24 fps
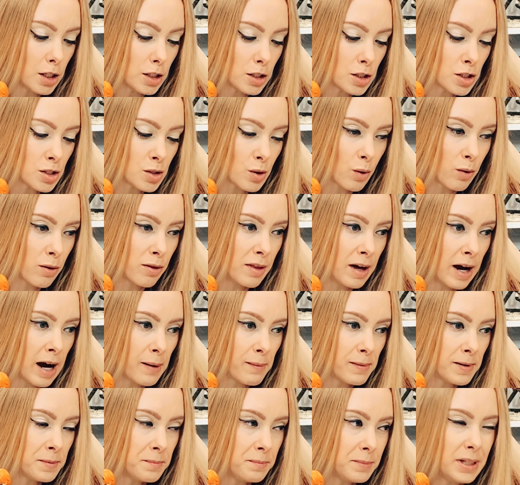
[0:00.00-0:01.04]
So
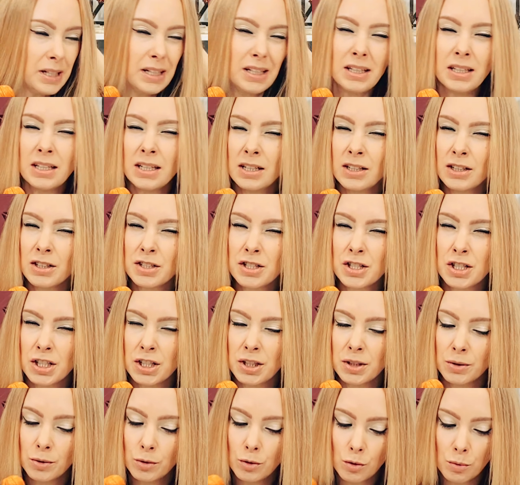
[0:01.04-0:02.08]
that would mean year
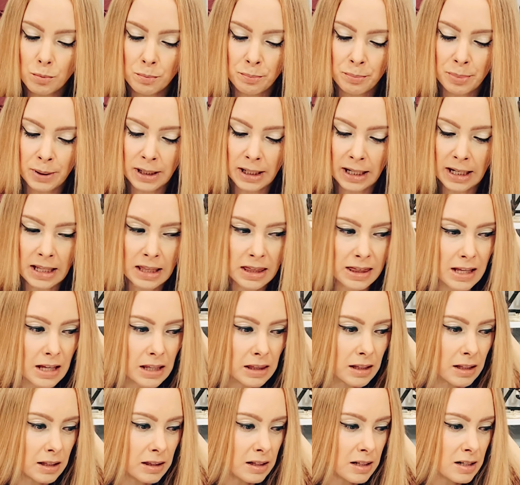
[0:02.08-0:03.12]
2, but I
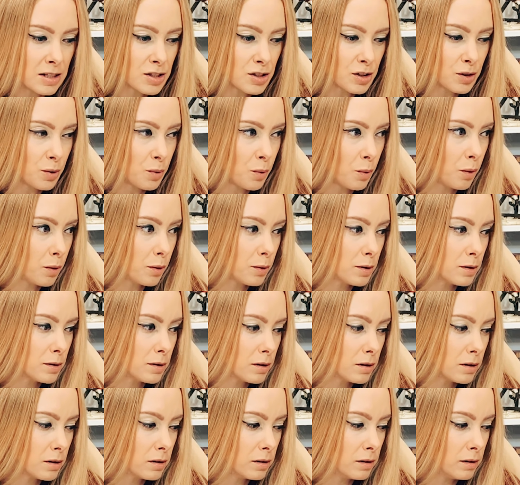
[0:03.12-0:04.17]
think that these are
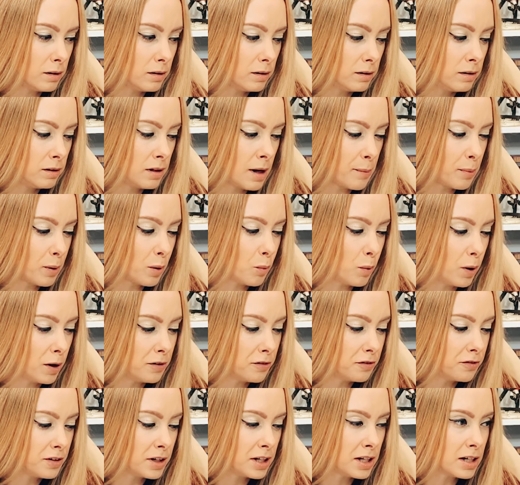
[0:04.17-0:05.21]
number
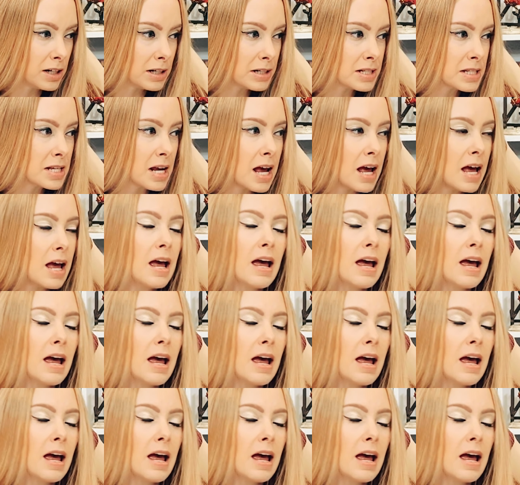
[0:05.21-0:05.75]
1 figures.